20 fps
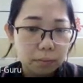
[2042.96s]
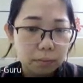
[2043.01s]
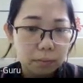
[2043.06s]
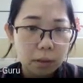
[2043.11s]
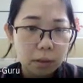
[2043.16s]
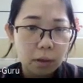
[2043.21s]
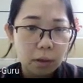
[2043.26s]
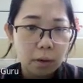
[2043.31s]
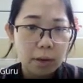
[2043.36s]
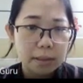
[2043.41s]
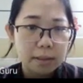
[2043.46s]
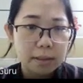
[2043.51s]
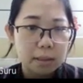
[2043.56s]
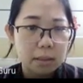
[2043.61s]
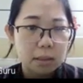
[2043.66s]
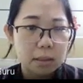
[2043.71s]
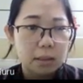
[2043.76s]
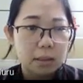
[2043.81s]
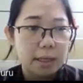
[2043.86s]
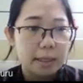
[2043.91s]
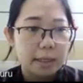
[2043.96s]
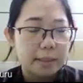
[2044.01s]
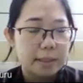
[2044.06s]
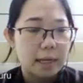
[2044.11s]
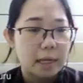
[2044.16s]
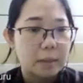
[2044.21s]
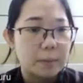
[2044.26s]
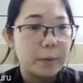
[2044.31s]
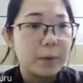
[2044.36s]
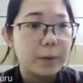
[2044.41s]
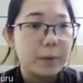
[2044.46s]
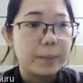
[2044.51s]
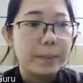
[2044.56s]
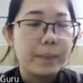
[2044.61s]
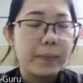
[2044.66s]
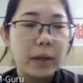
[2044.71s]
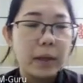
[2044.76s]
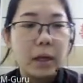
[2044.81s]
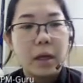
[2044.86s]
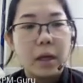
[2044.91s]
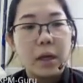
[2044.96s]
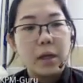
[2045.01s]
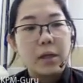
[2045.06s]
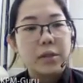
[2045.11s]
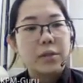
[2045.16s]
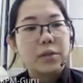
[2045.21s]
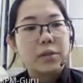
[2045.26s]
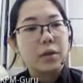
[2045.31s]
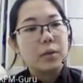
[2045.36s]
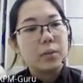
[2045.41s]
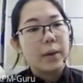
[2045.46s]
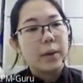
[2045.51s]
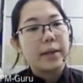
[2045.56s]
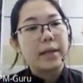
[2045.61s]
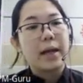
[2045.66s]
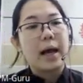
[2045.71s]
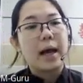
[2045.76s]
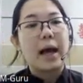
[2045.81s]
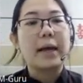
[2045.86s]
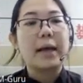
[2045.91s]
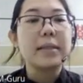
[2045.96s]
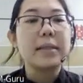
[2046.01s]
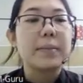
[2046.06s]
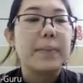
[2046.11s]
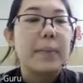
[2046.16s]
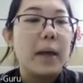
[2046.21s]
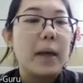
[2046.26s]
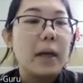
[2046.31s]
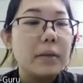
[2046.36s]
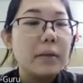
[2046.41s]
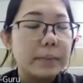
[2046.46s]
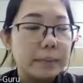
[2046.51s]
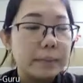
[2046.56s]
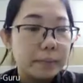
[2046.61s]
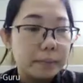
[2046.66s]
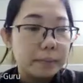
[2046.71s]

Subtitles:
All right, still at the textbook. So when ice melt,